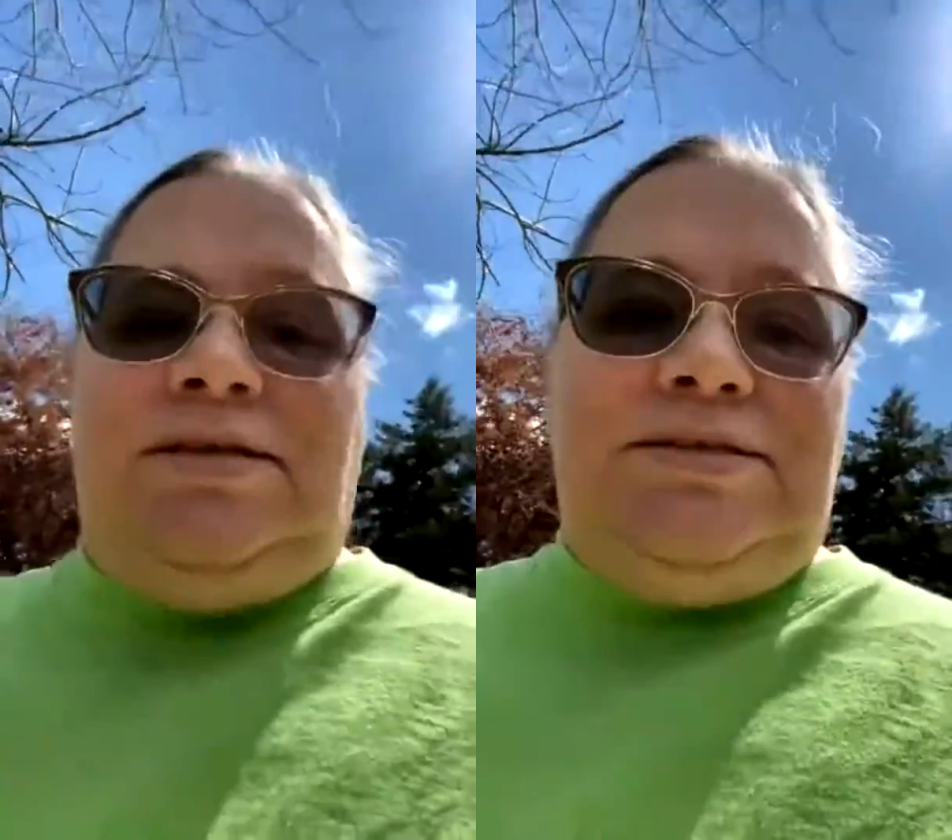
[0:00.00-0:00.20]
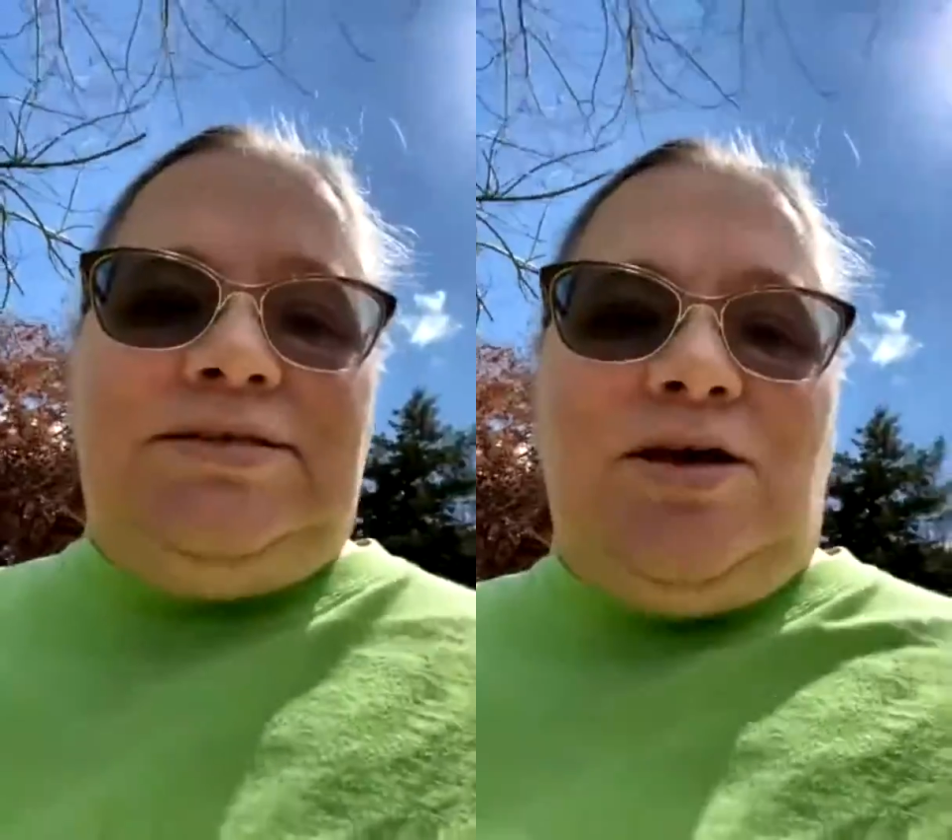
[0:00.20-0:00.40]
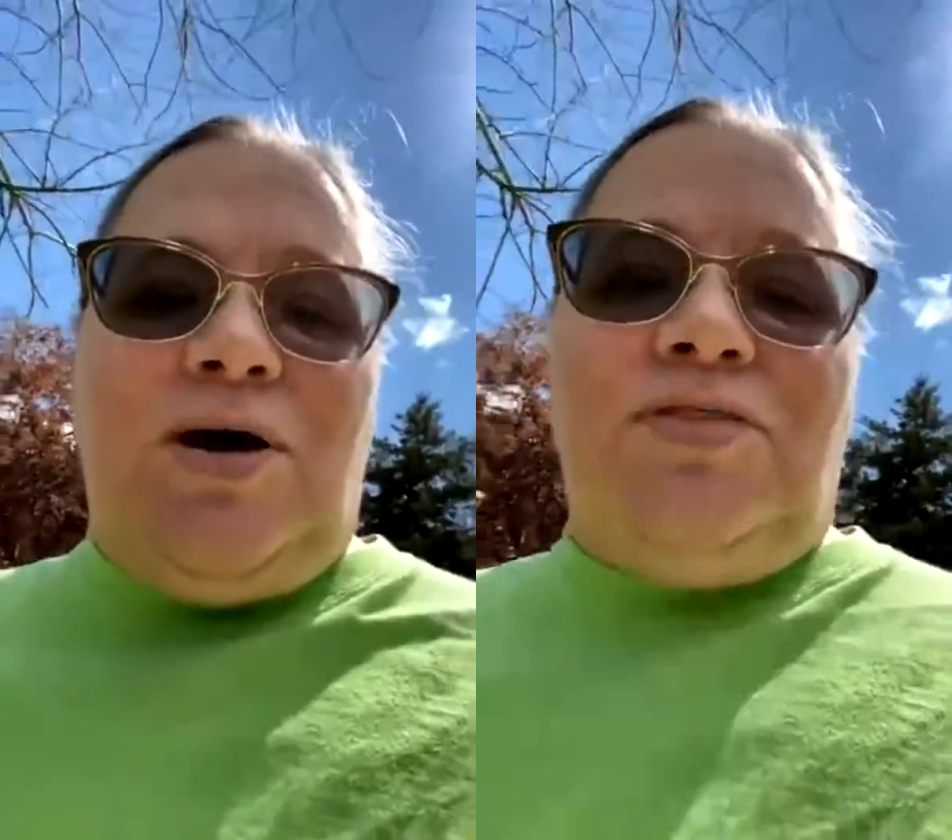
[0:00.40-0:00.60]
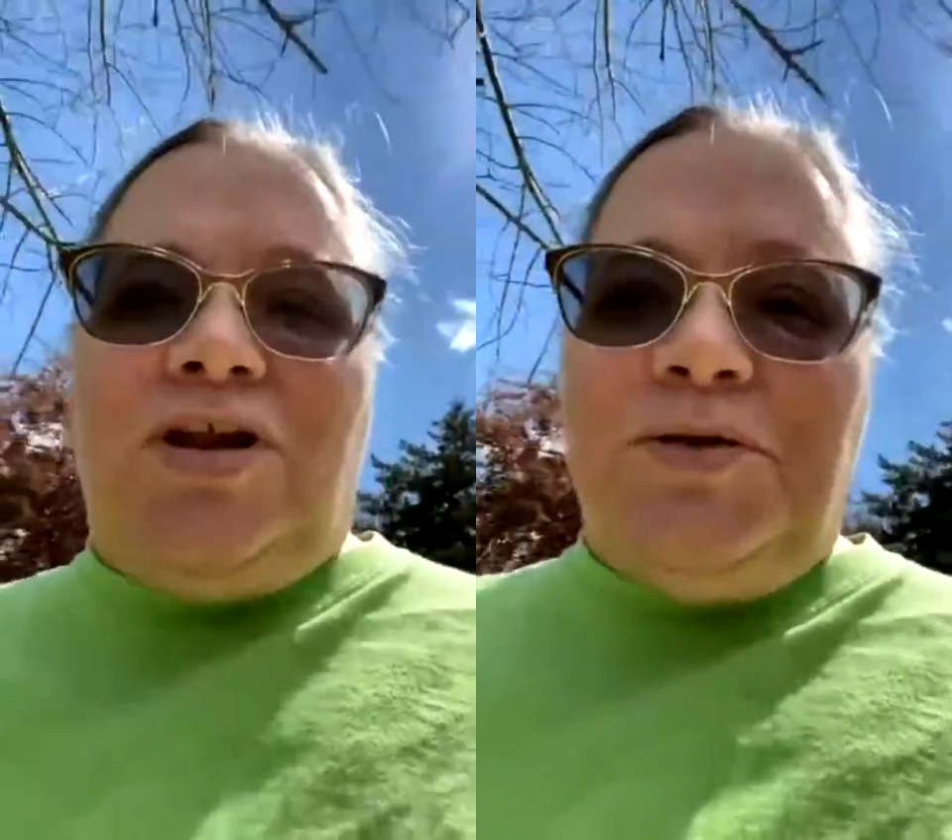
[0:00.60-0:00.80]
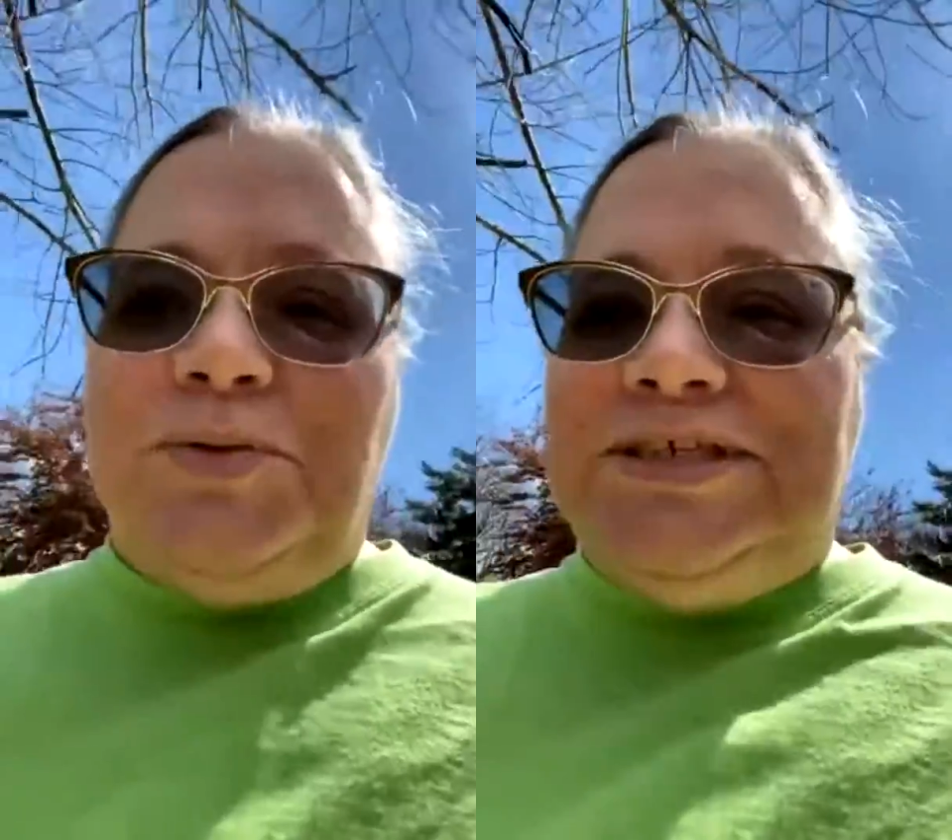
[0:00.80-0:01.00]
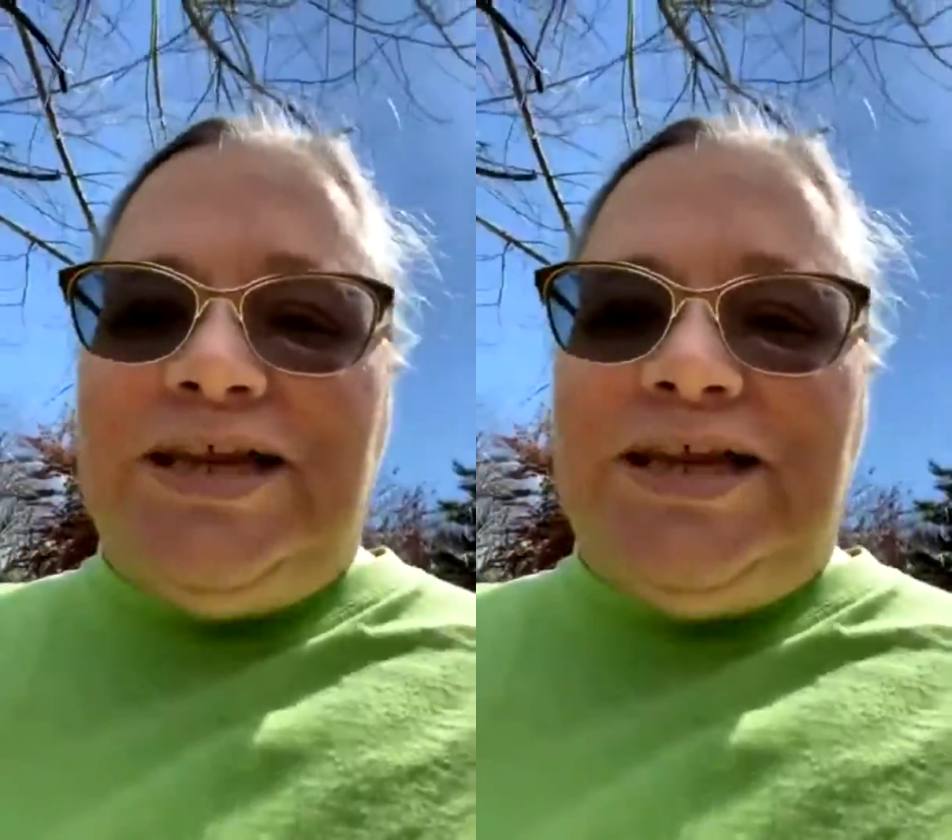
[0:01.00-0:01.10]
So I thought I would sit